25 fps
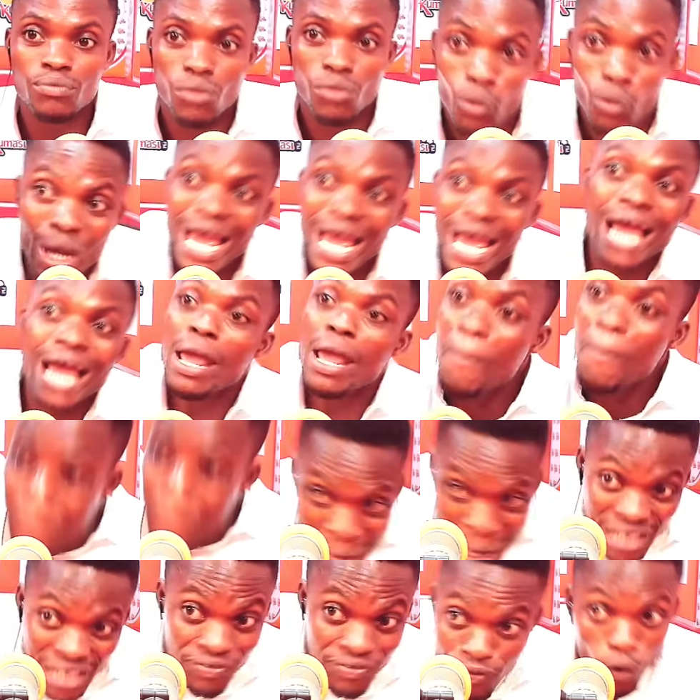we eye
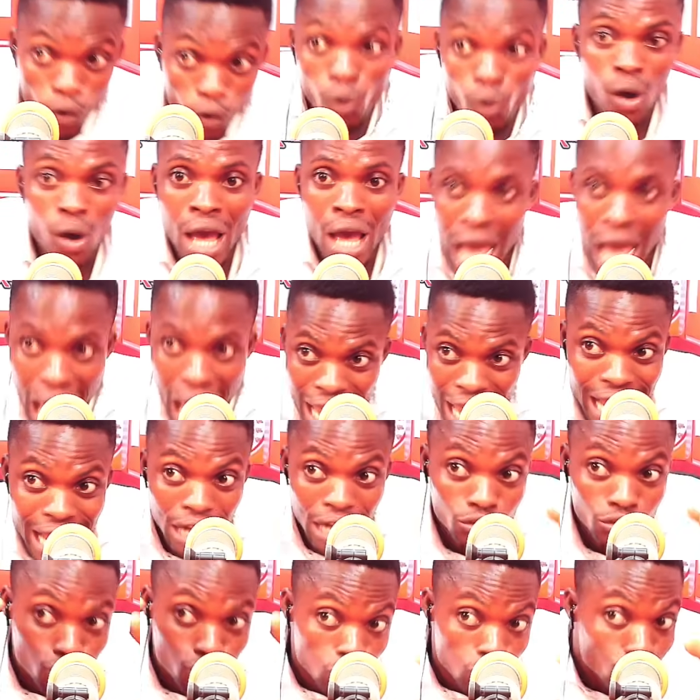painful eye
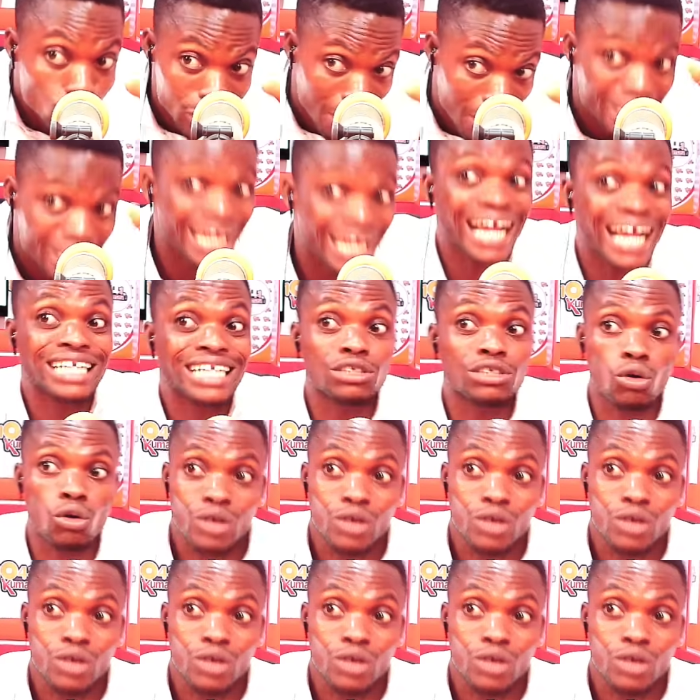truth na me kan kyro